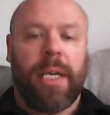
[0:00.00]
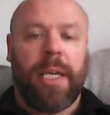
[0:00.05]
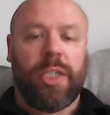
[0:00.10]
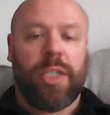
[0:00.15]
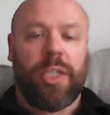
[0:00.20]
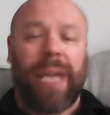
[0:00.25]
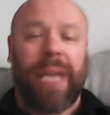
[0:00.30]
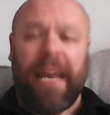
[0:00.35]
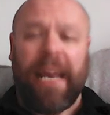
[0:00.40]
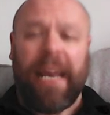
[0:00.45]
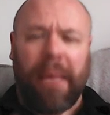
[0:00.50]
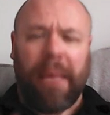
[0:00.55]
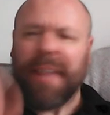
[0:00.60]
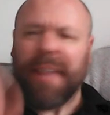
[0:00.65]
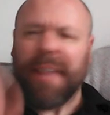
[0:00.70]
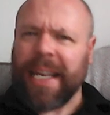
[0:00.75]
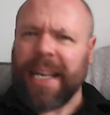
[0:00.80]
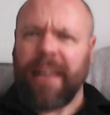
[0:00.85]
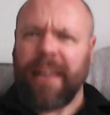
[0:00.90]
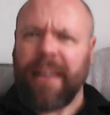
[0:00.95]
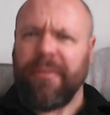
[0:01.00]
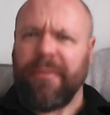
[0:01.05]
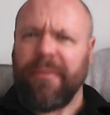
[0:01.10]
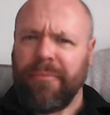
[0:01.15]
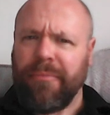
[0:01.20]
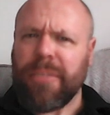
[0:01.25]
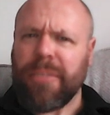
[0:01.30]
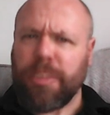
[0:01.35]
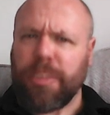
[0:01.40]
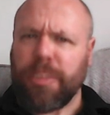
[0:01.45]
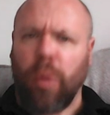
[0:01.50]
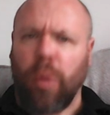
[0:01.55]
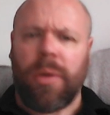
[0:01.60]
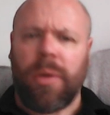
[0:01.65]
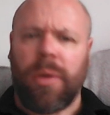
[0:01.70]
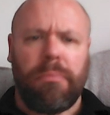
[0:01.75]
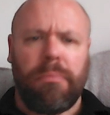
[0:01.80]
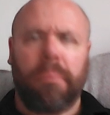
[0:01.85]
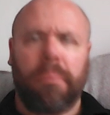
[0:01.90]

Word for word: So yeah, I think I've spoken